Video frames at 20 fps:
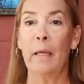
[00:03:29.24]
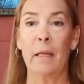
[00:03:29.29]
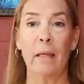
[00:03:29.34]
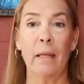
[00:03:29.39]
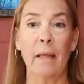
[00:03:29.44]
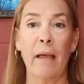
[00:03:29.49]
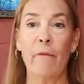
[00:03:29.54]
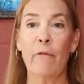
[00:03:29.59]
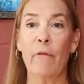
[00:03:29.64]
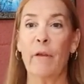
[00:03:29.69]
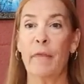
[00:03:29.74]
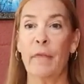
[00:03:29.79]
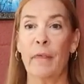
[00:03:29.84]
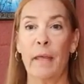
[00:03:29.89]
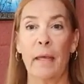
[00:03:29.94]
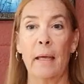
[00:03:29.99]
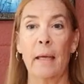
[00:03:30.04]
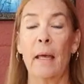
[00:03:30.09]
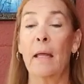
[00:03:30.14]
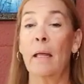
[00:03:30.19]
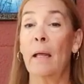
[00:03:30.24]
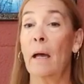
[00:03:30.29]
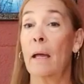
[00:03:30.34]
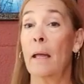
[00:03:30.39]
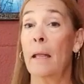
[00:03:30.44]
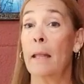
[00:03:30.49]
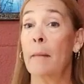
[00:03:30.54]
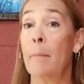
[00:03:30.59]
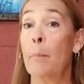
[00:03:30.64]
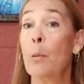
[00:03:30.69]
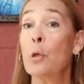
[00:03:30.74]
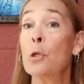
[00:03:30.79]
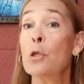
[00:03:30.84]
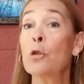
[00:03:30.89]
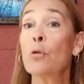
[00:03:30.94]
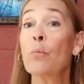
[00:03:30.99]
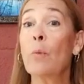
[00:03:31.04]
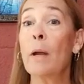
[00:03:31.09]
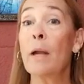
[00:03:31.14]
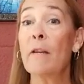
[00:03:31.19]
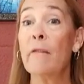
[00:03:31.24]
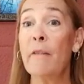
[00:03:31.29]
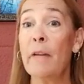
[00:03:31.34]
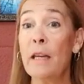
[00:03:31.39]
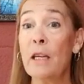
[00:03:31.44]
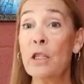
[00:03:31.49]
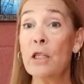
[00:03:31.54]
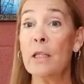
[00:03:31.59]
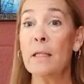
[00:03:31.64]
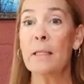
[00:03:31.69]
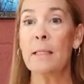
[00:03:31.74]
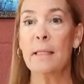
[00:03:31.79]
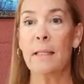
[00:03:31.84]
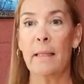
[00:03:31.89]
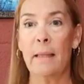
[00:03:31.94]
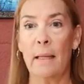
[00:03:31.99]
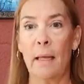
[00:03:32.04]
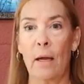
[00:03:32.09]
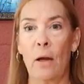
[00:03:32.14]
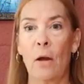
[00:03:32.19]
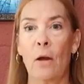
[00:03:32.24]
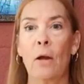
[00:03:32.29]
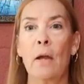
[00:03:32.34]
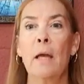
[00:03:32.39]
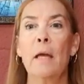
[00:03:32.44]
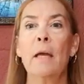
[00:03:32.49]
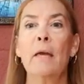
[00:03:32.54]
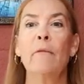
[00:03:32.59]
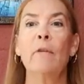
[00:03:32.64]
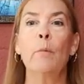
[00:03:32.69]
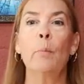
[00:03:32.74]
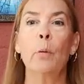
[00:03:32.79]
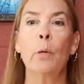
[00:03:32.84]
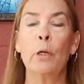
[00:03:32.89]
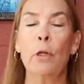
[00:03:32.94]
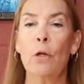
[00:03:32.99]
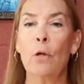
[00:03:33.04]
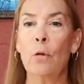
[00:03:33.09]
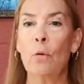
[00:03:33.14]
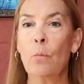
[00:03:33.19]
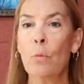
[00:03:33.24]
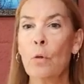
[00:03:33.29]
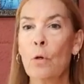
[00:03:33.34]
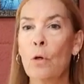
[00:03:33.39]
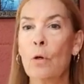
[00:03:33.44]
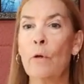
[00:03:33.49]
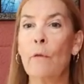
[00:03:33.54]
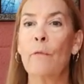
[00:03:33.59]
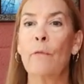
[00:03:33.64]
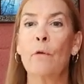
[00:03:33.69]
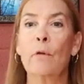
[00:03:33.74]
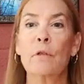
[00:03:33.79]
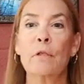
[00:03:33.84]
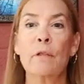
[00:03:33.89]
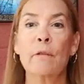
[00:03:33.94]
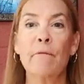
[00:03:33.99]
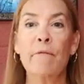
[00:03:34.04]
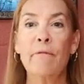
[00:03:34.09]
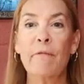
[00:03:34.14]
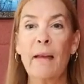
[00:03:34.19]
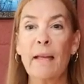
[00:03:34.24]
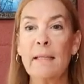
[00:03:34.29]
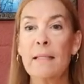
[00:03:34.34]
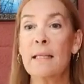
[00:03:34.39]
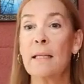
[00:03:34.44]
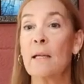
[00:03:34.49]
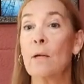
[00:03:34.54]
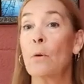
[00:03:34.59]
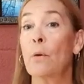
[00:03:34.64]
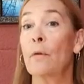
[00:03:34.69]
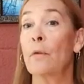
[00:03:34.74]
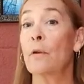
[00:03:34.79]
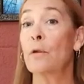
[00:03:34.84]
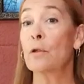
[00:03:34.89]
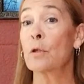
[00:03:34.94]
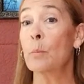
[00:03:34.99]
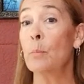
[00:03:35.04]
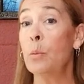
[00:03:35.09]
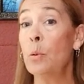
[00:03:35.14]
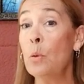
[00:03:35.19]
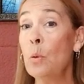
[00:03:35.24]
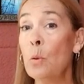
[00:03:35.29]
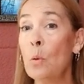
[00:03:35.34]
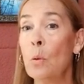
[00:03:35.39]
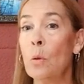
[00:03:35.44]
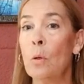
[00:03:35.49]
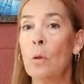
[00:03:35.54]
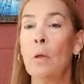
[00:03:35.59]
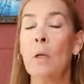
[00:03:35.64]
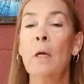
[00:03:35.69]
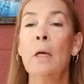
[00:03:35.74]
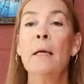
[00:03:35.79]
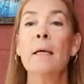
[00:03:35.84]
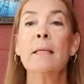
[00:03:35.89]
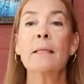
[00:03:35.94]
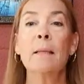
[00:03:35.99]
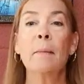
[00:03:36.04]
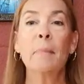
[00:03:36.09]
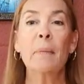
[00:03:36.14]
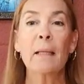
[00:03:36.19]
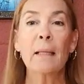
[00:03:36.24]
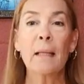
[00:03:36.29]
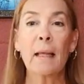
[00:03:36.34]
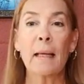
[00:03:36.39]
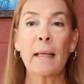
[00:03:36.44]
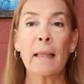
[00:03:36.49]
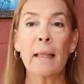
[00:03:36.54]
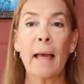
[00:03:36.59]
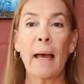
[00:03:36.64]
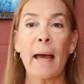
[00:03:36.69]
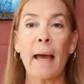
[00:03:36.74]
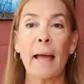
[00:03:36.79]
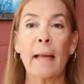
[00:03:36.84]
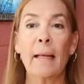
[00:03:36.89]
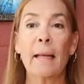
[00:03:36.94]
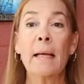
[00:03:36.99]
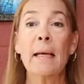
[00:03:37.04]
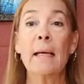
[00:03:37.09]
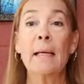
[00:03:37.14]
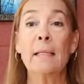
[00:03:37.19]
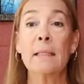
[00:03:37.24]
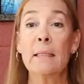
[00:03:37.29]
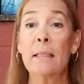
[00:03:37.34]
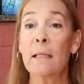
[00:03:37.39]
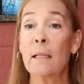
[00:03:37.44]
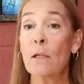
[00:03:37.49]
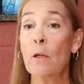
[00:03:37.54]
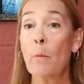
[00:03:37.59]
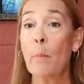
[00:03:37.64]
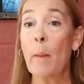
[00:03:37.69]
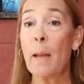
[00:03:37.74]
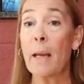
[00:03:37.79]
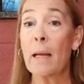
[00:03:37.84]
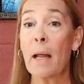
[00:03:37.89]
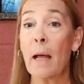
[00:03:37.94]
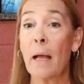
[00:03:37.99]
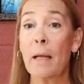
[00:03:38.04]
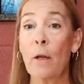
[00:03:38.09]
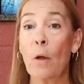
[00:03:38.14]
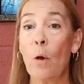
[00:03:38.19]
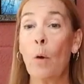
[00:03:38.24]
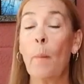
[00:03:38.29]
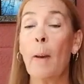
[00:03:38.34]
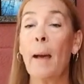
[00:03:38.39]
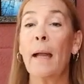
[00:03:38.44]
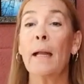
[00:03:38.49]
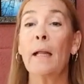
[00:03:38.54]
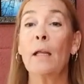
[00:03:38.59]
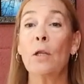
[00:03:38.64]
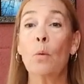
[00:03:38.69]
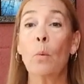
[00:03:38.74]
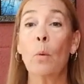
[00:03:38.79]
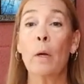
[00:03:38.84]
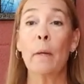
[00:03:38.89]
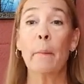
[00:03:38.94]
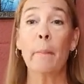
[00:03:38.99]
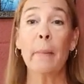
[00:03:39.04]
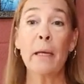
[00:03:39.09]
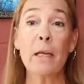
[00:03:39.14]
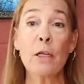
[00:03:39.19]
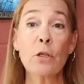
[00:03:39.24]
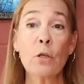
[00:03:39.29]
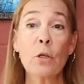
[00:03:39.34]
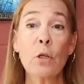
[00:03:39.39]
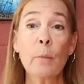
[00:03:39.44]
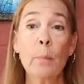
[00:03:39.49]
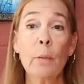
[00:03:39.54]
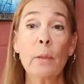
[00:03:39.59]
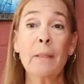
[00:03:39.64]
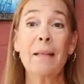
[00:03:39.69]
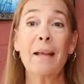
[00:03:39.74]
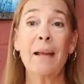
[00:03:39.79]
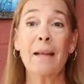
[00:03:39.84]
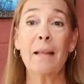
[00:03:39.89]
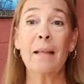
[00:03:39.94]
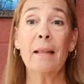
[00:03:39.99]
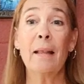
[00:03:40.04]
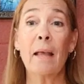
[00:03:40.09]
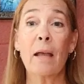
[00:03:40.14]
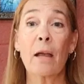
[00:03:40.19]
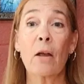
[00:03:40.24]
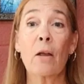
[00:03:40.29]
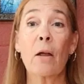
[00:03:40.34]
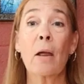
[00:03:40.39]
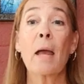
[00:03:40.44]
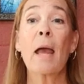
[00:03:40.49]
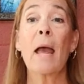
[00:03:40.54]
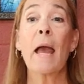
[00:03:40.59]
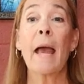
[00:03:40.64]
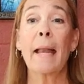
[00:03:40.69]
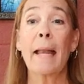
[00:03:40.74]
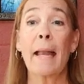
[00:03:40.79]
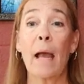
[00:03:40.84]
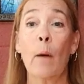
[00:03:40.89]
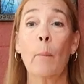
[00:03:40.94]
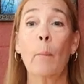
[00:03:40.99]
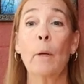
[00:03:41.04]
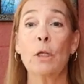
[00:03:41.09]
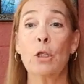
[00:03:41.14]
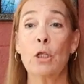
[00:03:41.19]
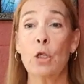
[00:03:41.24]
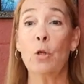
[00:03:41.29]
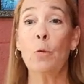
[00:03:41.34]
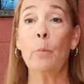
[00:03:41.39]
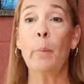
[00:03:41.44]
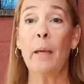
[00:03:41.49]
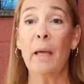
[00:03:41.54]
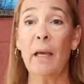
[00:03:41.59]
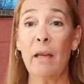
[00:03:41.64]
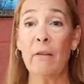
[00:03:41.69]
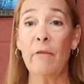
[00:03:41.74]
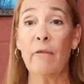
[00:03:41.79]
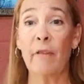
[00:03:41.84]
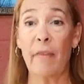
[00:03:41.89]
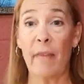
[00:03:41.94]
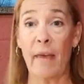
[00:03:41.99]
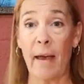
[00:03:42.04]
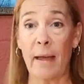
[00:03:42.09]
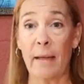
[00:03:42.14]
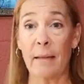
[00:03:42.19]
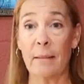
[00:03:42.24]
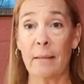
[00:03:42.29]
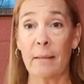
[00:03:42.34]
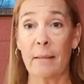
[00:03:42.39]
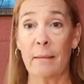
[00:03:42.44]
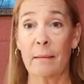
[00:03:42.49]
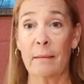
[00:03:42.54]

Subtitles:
everything. And put your renovations in there. If you put a new roof or some fencing or there's a pool, something like that. Zillow may not know about it. You want to make sure you put that in there and how much you paid for that.